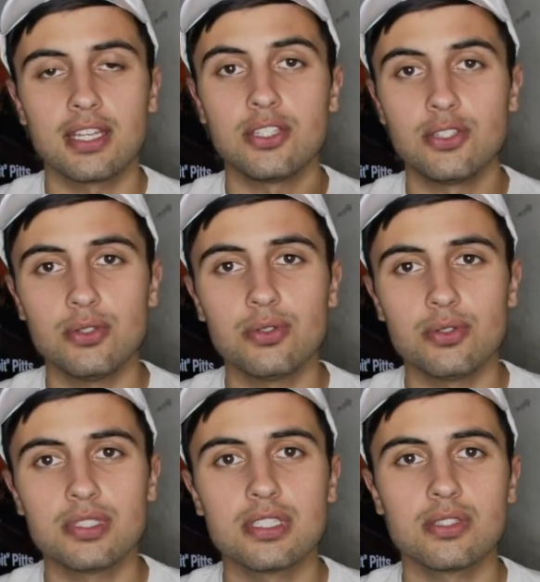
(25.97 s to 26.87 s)

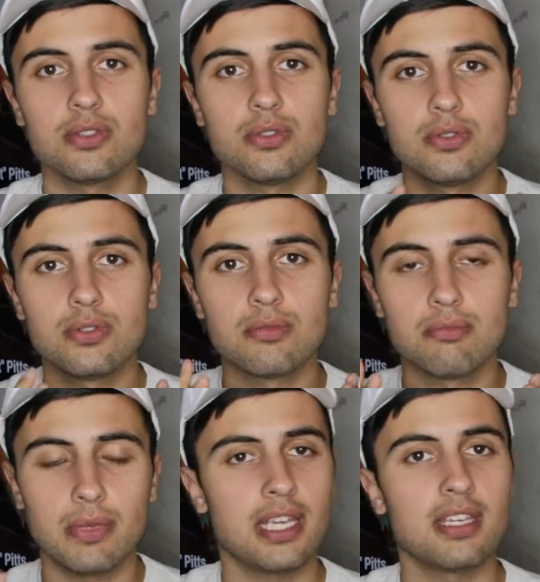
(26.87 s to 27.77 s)
use to
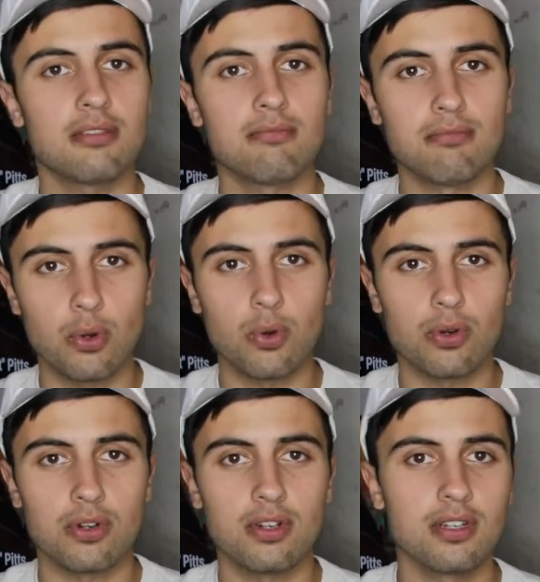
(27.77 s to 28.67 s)
make
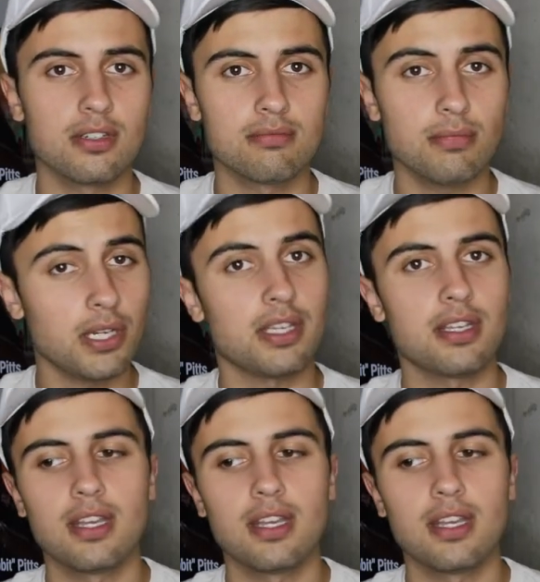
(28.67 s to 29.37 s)
more money.